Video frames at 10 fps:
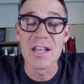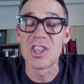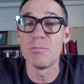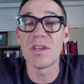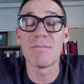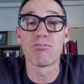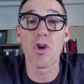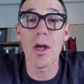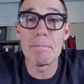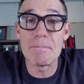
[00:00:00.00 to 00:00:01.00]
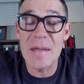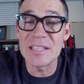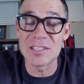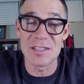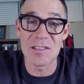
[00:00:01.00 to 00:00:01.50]
the big bronze
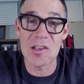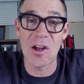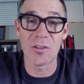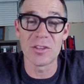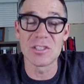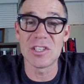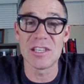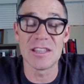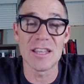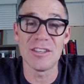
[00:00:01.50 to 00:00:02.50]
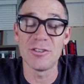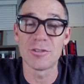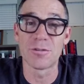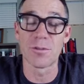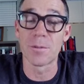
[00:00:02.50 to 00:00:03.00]
basin that they called the sea that they
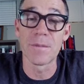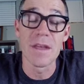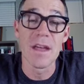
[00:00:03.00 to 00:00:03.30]
used for